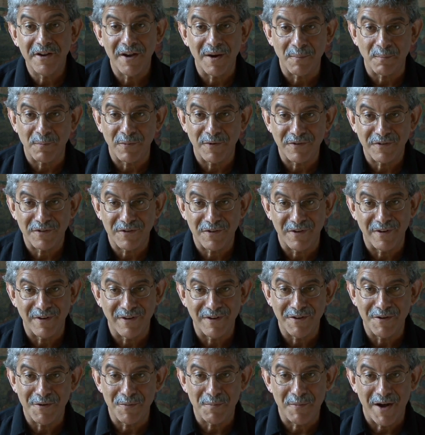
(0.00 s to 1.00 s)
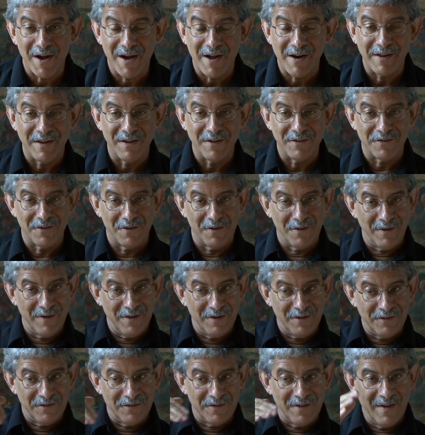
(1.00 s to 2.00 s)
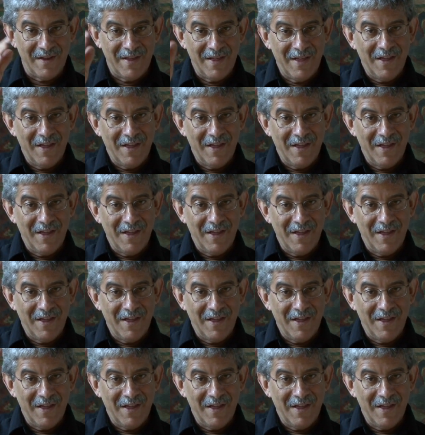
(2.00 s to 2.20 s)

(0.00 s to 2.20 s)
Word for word: temperature in your body is always